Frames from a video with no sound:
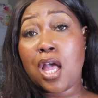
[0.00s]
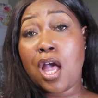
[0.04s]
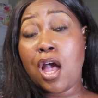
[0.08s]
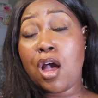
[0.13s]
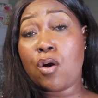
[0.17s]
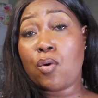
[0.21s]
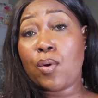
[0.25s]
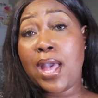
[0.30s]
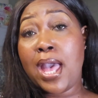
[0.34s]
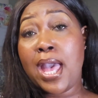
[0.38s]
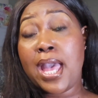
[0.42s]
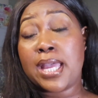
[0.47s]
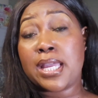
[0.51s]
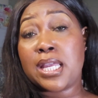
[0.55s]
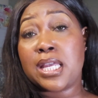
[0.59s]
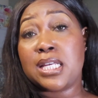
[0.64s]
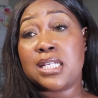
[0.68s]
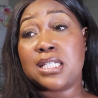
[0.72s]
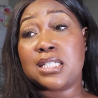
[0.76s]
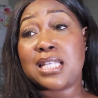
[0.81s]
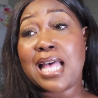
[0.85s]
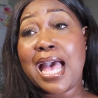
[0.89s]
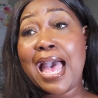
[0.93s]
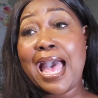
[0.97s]
okay,
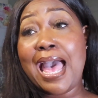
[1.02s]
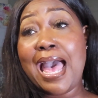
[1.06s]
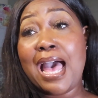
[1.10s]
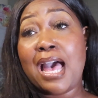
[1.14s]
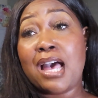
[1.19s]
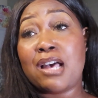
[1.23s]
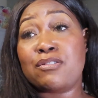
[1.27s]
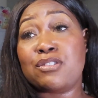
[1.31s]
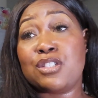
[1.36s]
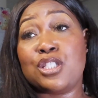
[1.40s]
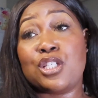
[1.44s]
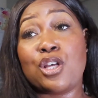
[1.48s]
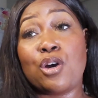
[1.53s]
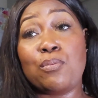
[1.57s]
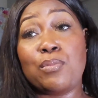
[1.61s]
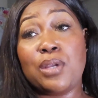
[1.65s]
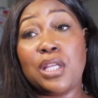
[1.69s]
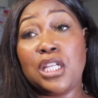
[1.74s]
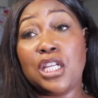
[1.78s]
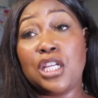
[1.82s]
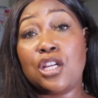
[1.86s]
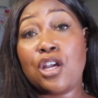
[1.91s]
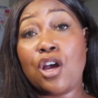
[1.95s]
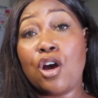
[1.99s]
because I have so
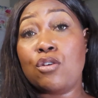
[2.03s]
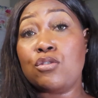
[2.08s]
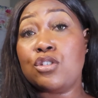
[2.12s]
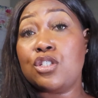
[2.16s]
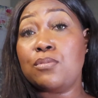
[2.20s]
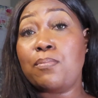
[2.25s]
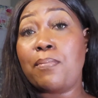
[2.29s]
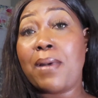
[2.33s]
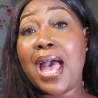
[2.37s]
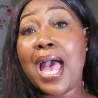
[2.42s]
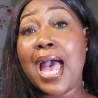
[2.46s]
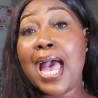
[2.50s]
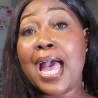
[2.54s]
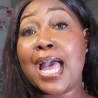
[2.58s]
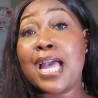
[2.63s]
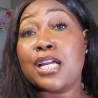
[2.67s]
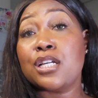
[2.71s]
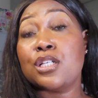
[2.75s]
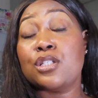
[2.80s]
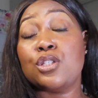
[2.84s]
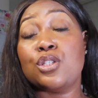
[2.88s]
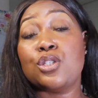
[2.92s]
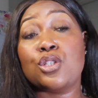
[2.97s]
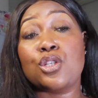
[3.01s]
many Coach
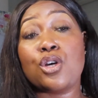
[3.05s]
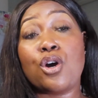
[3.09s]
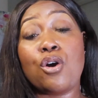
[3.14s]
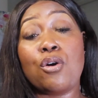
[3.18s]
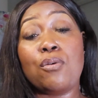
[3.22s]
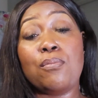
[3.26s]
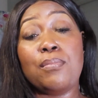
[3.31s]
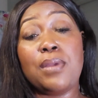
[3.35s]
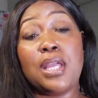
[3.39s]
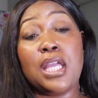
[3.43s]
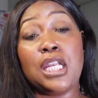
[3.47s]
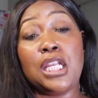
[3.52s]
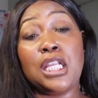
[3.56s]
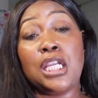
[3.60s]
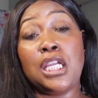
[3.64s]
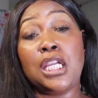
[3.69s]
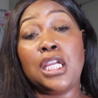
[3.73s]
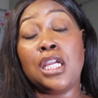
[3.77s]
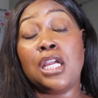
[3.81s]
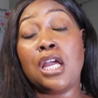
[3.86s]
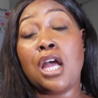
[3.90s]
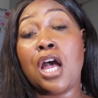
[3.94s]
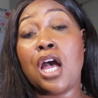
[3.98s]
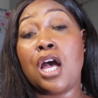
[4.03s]
bags, so
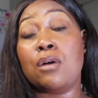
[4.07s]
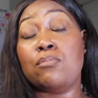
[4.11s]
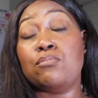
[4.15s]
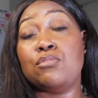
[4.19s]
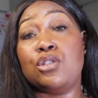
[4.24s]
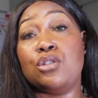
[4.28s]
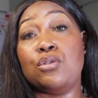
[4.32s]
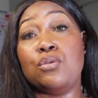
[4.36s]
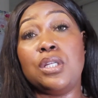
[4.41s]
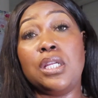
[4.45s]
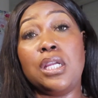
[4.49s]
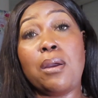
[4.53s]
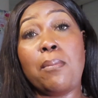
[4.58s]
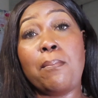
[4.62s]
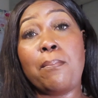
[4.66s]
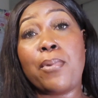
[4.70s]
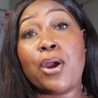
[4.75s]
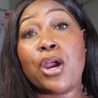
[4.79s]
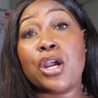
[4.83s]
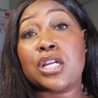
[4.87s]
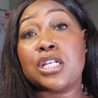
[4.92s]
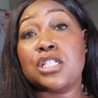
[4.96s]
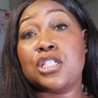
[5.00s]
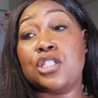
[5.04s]
many Dooney &
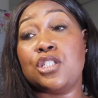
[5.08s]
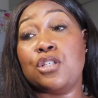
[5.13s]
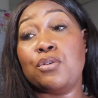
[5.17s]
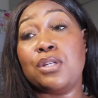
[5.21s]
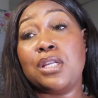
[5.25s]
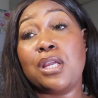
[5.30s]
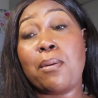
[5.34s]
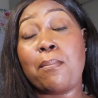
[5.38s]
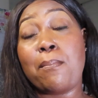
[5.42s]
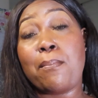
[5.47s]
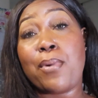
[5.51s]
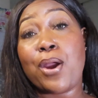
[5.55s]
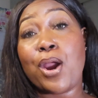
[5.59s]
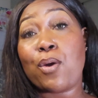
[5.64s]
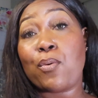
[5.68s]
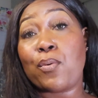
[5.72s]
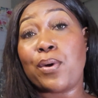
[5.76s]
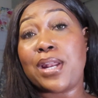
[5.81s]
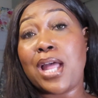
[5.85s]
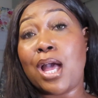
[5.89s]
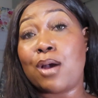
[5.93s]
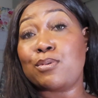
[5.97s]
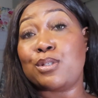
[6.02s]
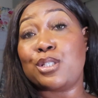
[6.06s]
Burt, because Dooney & Burt
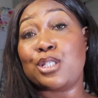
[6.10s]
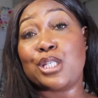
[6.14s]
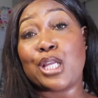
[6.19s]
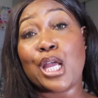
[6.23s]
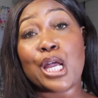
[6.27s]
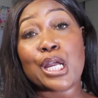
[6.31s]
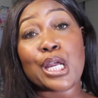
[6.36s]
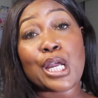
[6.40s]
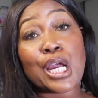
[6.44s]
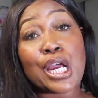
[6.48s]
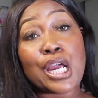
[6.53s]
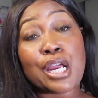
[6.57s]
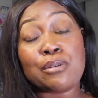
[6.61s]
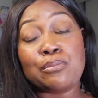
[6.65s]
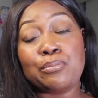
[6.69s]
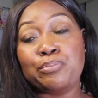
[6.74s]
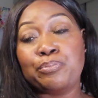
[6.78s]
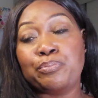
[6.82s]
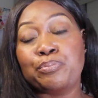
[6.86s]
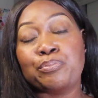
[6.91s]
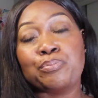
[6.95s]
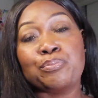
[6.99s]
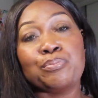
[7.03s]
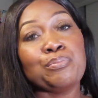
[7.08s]
when I was younger,
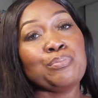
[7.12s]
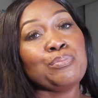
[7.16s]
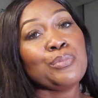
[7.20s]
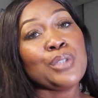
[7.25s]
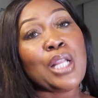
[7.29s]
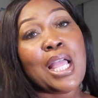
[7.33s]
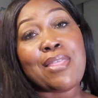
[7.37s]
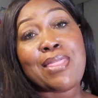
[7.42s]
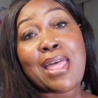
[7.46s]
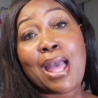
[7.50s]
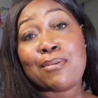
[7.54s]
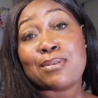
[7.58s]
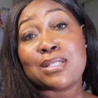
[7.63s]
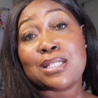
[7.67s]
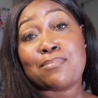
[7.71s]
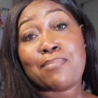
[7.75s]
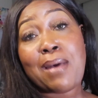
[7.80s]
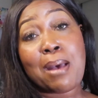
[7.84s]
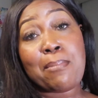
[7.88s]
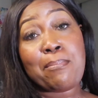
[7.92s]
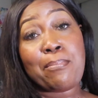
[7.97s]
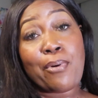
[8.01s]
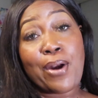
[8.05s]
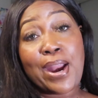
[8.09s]
that was
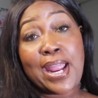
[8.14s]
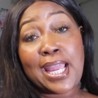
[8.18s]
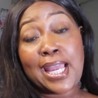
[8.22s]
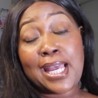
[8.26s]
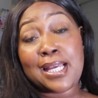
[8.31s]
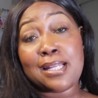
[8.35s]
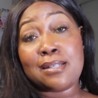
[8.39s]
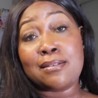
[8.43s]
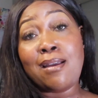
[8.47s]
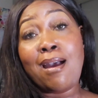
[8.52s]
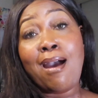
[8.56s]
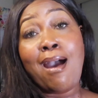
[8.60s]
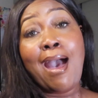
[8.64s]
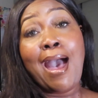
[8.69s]
my brand.